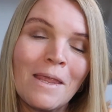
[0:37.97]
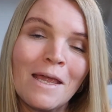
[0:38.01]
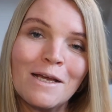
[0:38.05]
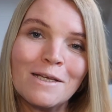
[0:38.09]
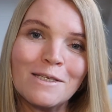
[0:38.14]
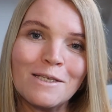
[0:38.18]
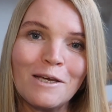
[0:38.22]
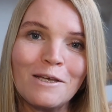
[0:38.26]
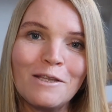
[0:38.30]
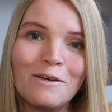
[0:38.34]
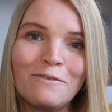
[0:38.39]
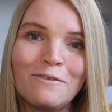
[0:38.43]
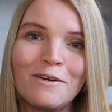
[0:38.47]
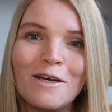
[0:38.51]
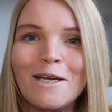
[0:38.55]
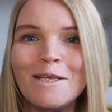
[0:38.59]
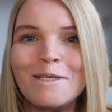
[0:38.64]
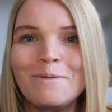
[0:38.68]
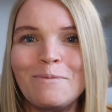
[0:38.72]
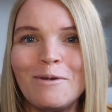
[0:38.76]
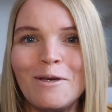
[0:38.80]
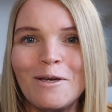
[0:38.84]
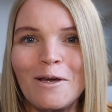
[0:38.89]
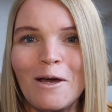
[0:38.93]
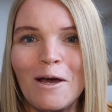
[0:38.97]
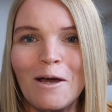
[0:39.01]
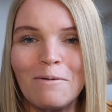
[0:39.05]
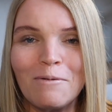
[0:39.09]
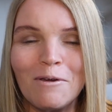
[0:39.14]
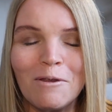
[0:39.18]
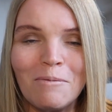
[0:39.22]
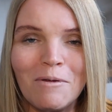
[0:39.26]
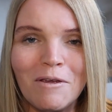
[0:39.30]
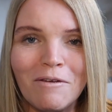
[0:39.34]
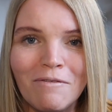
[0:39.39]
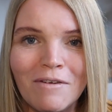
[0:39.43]
So the first book I'm
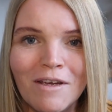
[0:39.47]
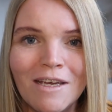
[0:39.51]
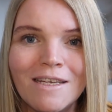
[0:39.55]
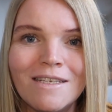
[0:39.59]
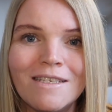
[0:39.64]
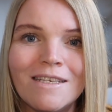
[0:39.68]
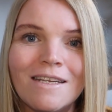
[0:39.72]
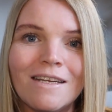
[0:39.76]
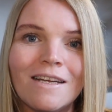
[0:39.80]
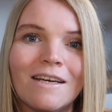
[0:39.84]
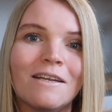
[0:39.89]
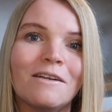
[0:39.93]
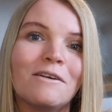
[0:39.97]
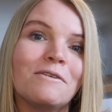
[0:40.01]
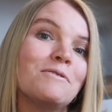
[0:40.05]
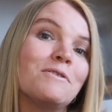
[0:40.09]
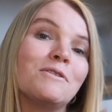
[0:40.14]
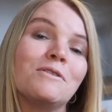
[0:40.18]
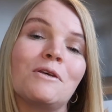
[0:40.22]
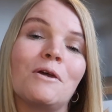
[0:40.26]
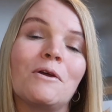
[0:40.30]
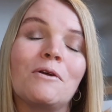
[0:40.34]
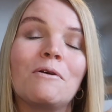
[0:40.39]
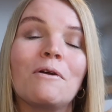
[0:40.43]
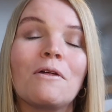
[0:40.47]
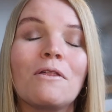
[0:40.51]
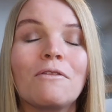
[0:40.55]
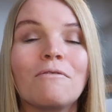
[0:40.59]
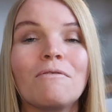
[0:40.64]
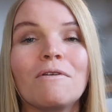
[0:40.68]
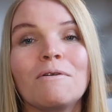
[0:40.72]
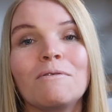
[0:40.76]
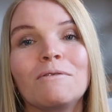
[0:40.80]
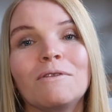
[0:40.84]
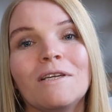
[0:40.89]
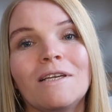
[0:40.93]
going to be reading, and I was so
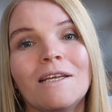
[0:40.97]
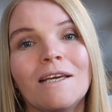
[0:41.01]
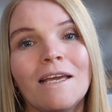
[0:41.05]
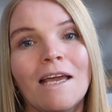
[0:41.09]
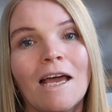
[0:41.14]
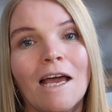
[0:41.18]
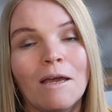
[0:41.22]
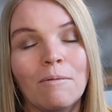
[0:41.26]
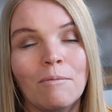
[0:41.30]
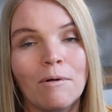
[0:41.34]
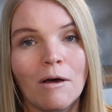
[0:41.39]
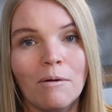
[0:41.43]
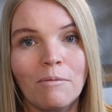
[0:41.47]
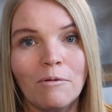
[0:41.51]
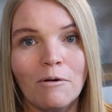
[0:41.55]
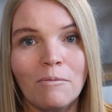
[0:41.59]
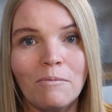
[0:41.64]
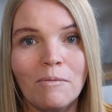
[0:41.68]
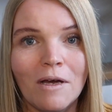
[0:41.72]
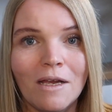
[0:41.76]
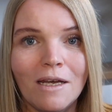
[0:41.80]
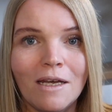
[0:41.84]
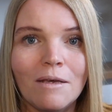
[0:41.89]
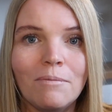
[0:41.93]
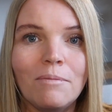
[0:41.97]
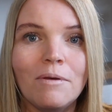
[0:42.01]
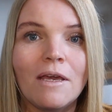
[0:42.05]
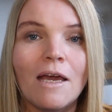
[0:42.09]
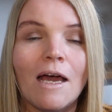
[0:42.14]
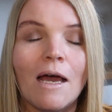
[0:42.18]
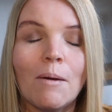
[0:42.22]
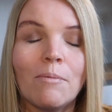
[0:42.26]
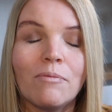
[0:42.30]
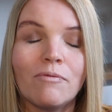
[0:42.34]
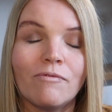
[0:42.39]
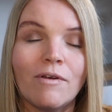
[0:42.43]
thrilled that it came up on my Libby
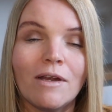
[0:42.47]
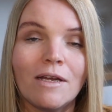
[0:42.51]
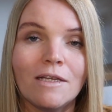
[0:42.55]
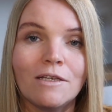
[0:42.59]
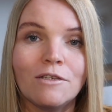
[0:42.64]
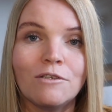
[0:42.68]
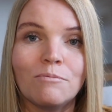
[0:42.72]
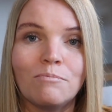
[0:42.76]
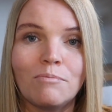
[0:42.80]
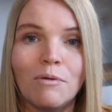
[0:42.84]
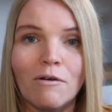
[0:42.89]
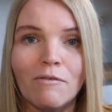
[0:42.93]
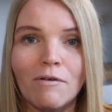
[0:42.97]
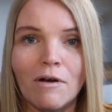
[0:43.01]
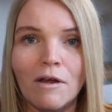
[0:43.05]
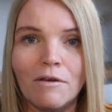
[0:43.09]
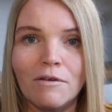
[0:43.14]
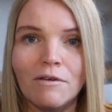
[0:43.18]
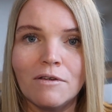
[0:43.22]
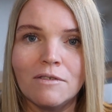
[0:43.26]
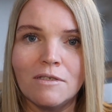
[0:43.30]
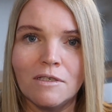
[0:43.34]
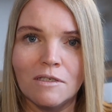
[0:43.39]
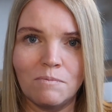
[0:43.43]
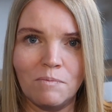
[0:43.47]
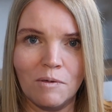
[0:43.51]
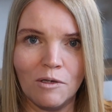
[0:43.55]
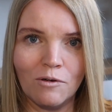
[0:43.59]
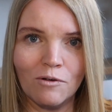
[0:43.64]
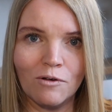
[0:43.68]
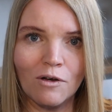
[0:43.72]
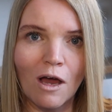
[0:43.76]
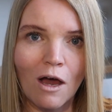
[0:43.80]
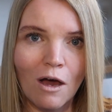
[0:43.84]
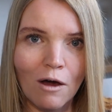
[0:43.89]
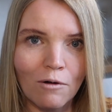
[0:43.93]
app ready to borrow because it's been
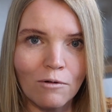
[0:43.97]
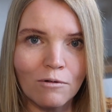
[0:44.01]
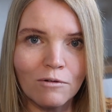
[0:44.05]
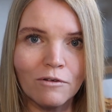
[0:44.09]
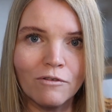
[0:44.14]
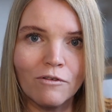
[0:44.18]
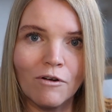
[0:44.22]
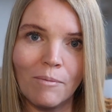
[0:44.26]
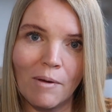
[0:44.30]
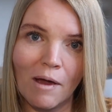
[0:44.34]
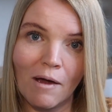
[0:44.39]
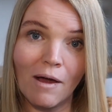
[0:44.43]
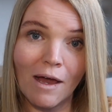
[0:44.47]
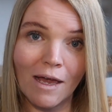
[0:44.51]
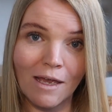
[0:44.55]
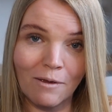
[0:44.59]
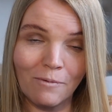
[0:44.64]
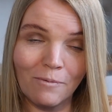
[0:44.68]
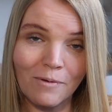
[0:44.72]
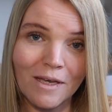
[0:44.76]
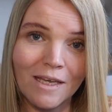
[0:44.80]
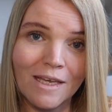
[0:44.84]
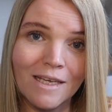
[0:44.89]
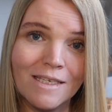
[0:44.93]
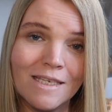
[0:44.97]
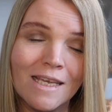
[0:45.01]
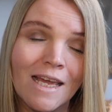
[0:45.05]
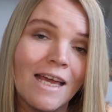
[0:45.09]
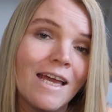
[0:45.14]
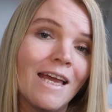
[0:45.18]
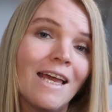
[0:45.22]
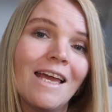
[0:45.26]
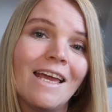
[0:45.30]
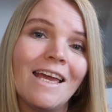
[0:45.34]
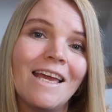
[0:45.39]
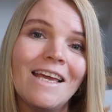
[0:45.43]
on hold for about 8 weeks,
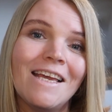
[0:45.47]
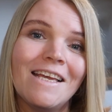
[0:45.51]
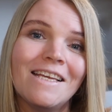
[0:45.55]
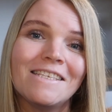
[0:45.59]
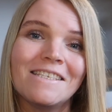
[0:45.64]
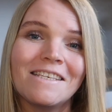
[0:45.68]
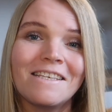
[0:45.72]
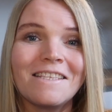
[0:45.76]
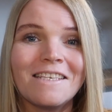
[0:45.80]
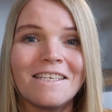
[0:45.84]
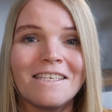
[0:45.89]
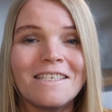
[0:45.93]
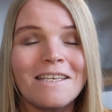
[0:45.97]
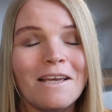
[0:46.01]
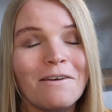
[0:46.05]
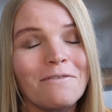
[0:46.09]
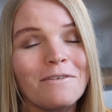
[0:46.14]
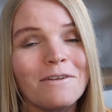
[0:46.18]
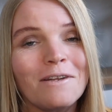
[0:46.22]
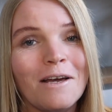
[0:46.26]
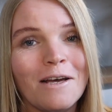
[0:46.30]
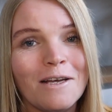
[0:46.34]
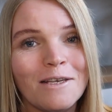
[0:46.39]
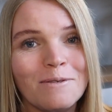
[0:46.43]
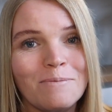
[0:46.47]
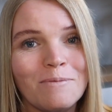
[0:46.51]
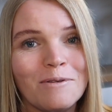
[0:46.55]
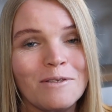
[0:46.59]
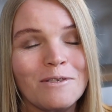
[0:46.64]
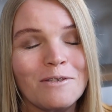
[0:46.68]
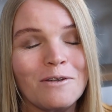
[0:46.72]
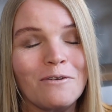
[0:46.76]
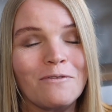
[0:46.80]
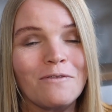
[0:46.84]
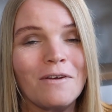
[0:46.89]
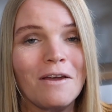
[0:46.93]
is The 7
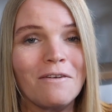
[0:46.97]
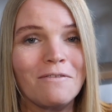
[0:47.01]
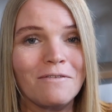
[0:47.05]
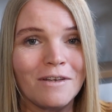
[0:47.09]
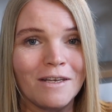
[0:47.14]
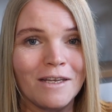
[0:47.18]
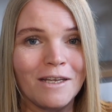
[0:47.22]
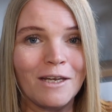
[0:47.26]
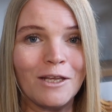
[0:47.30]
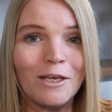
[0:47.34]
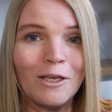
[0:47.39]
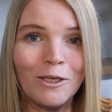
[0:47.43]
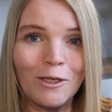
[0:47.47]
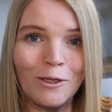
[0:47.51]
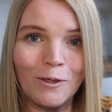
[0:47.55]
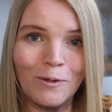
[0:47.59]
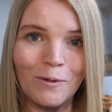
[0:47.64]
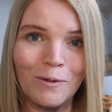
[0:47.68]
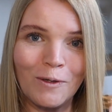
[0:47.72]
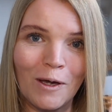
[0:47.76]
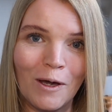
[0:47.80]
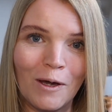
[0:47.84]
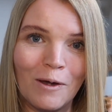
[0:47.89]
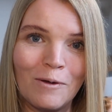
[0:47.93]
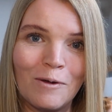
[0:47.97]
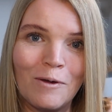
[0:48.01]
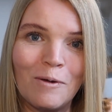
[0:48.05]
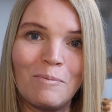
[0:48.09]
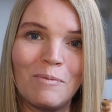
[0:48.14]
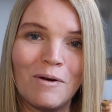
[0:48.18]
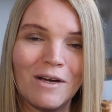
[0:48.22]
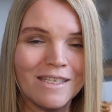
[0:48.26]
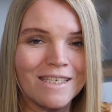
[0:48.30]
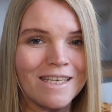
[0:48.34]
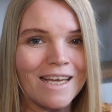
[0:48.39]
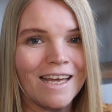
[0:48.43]
Husbands of Evelyn Hugo
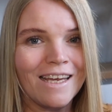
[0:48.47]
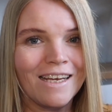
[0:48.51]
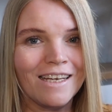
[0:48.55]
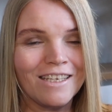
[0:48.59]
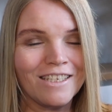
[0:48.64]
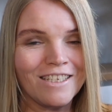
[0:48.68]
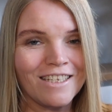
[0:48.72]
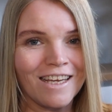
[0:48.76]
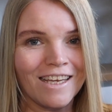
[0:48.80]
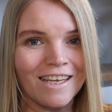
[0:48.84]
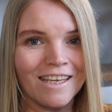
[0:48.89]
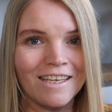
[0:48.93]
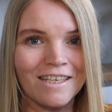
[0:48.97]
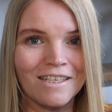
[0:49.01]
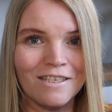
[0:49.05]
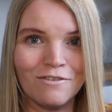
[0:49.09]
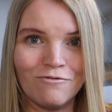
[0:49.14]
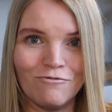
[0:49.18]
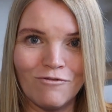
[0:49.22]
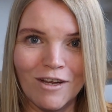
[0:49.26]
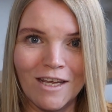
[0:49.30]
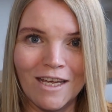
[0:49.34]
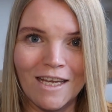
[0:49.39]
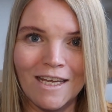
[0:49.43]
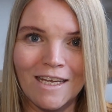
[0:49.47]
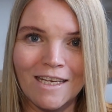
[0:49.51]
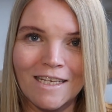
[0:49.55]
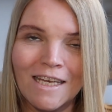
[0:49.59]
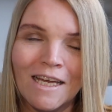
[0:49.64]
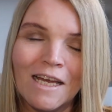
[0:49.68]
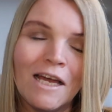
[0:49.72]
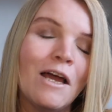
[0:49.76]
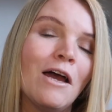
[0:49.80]
by Taylor Jenkins Reid.